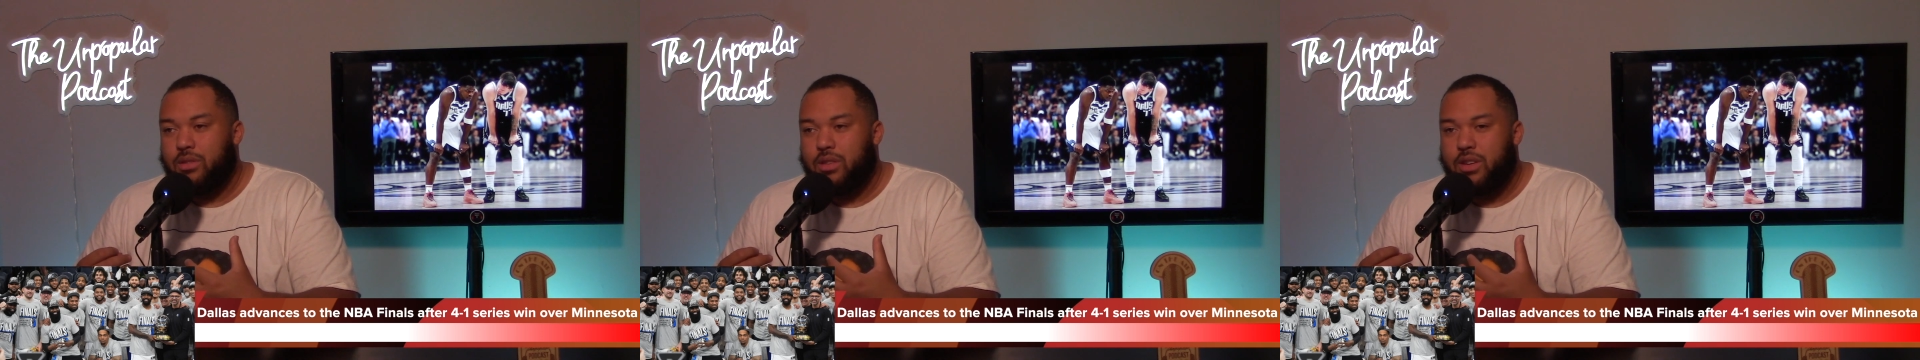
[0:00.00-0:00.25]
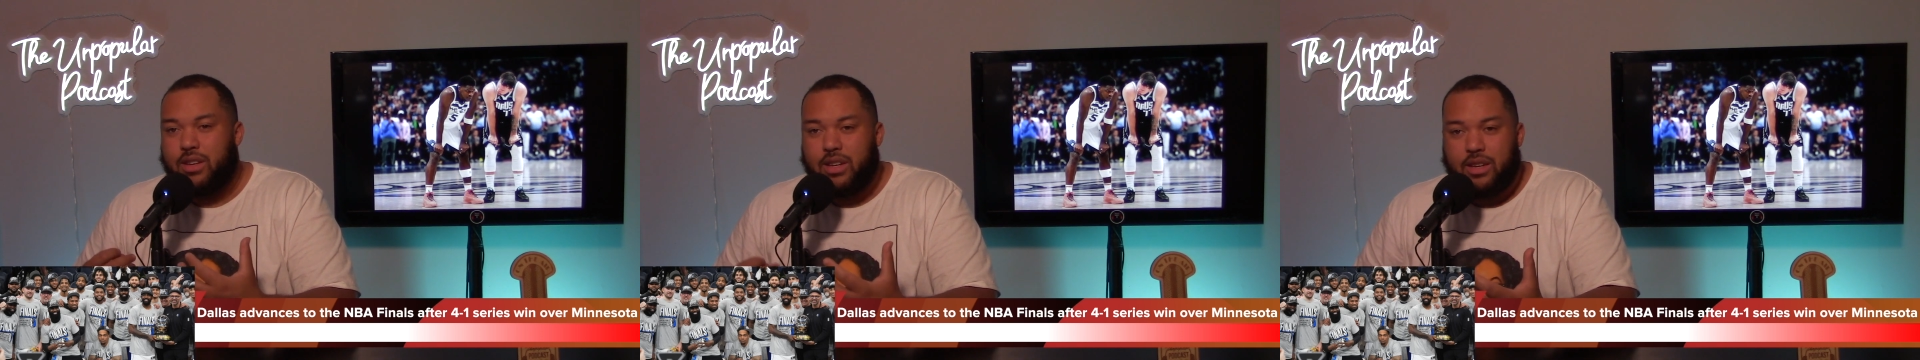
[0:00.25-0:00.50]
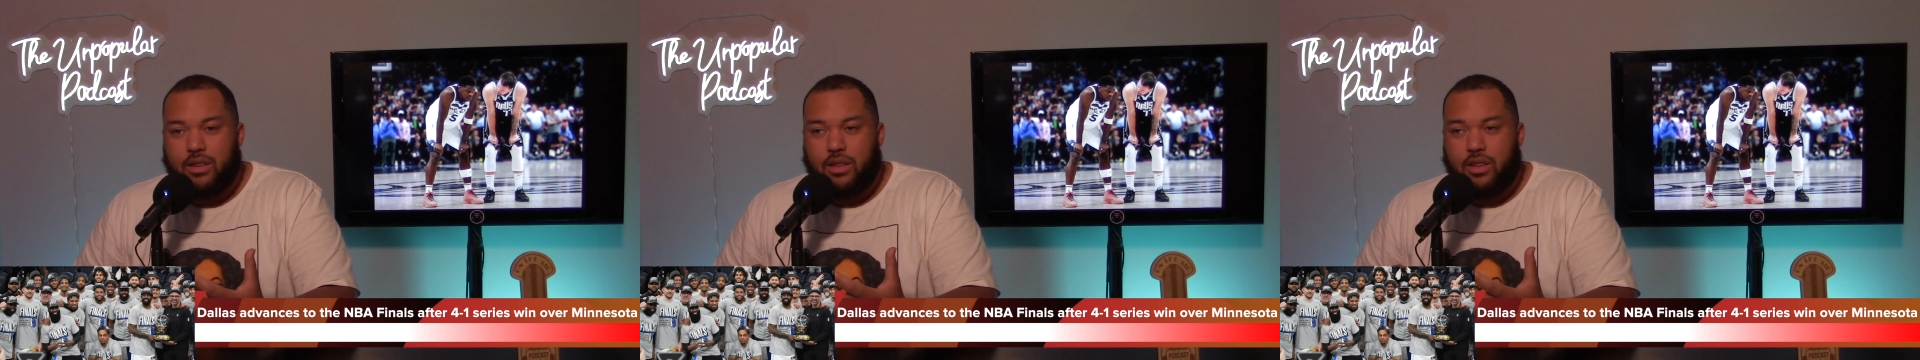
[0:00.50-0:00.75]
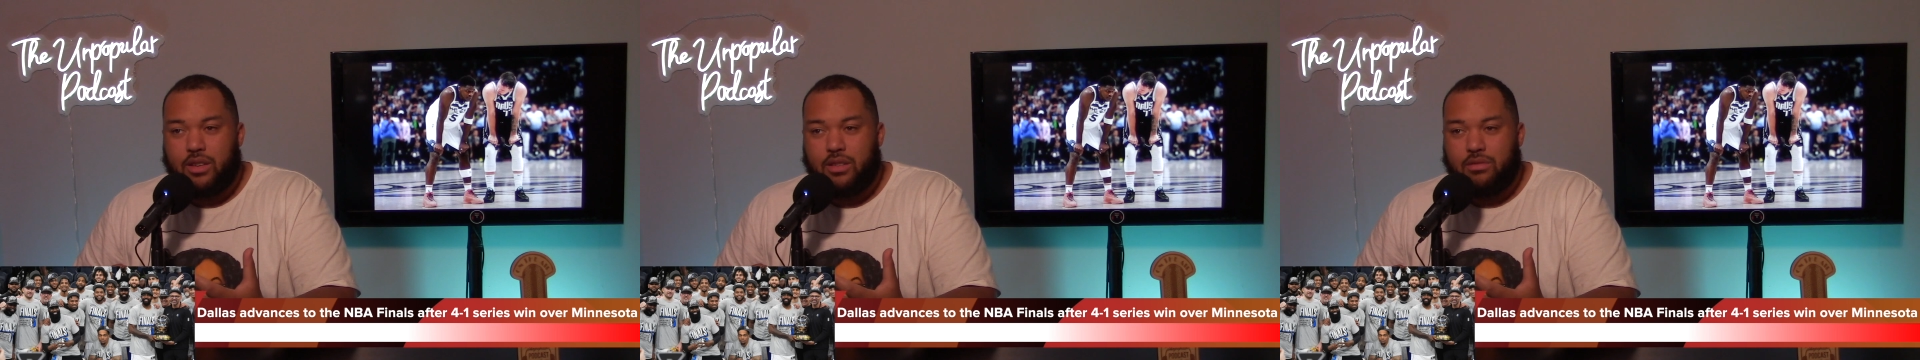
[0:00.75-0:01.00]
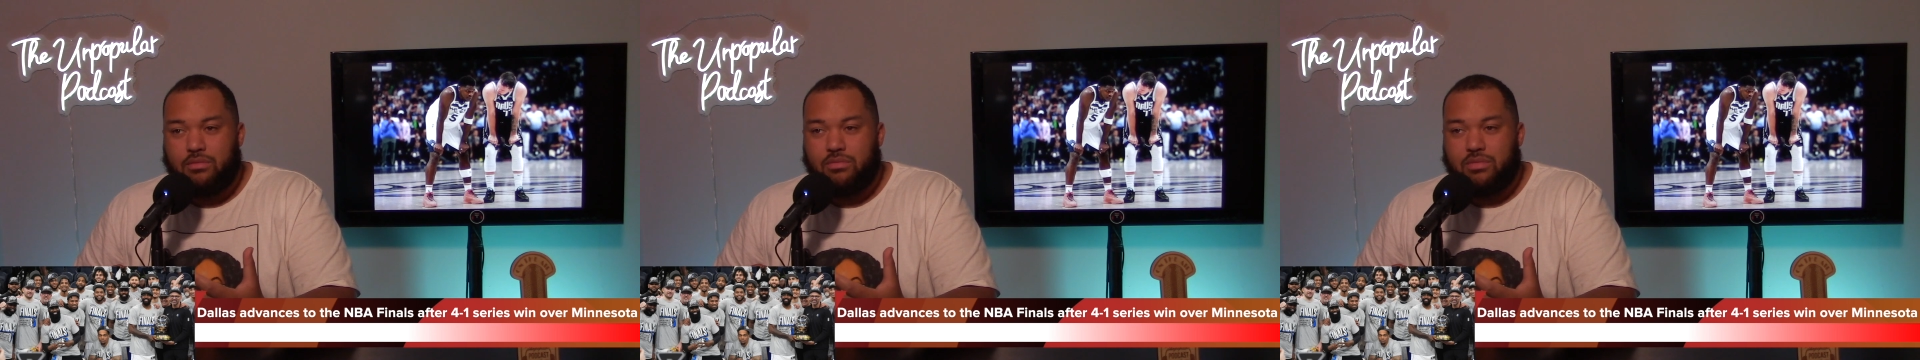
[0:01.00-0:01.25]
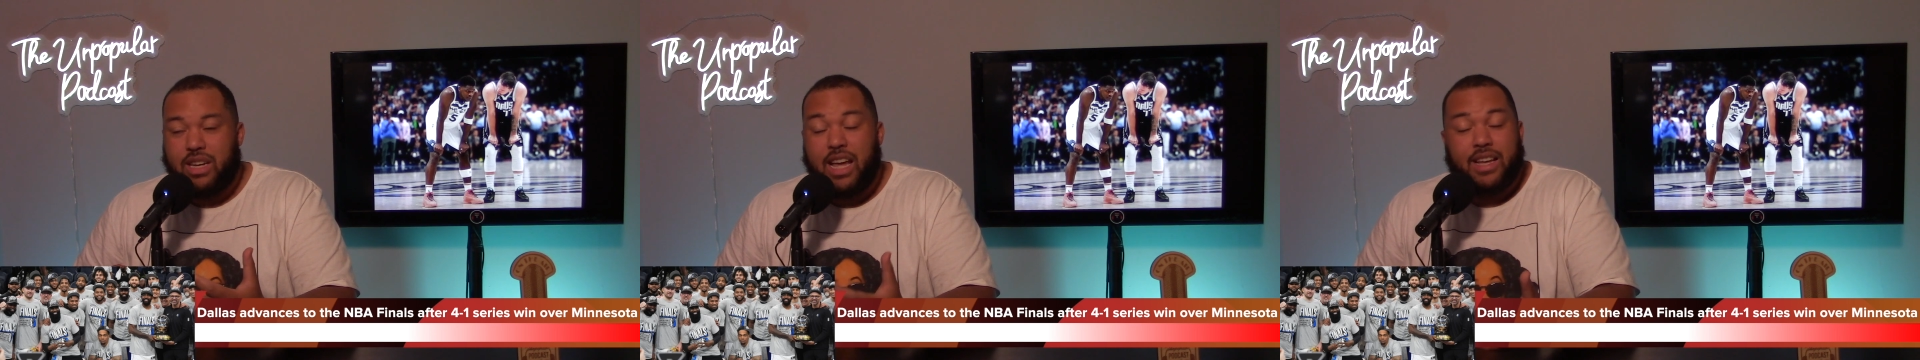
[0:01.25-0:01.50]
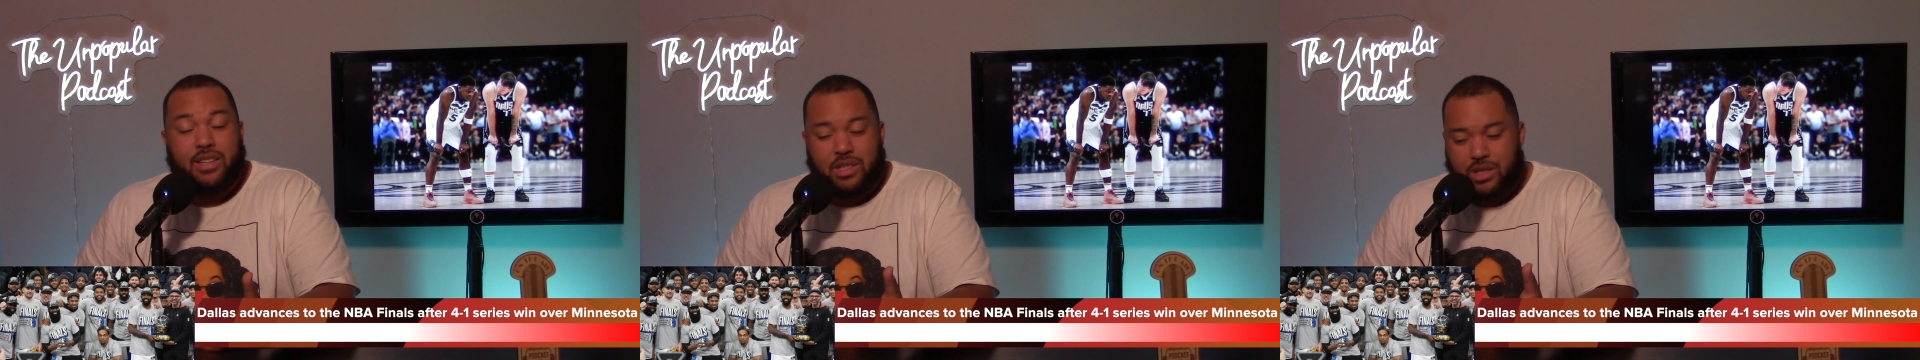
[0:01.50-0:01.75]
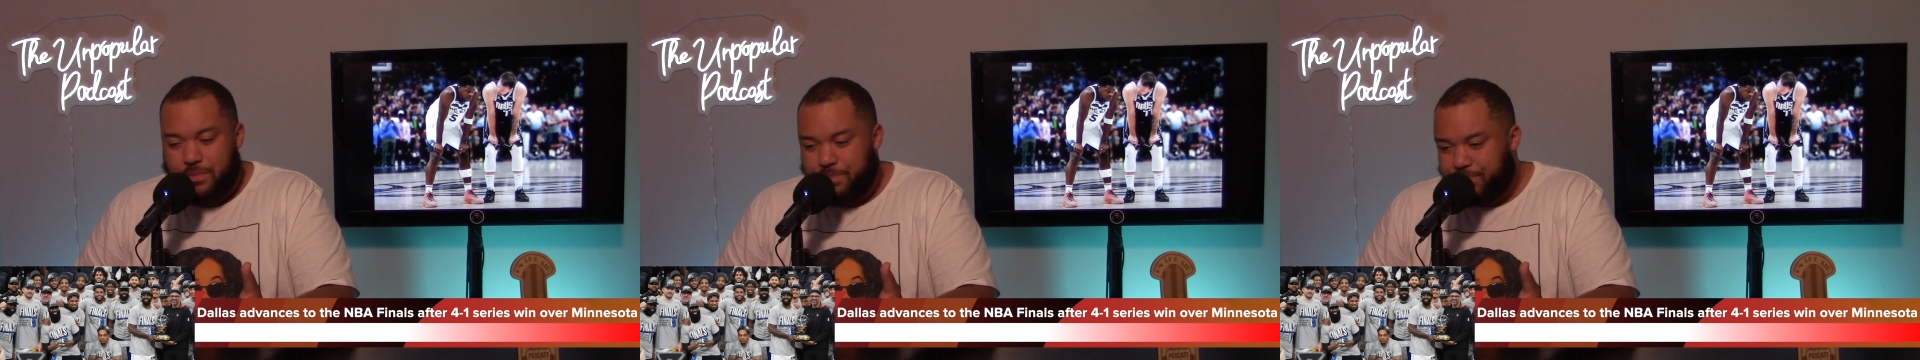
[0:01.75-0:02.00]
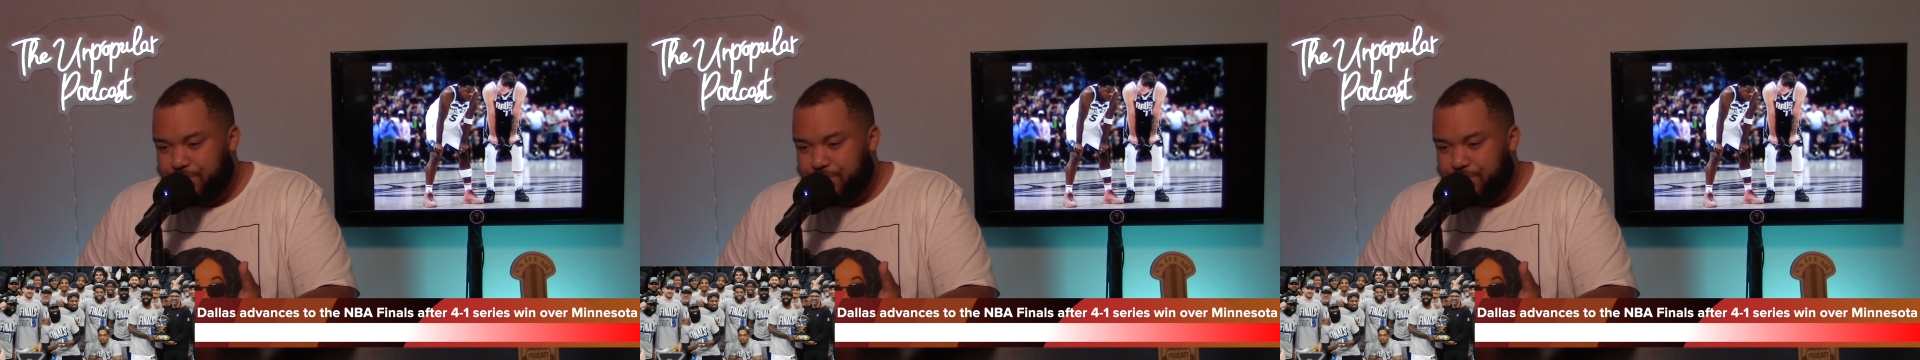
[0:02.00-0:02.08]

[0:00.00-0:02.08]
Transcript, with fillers: the the Nets,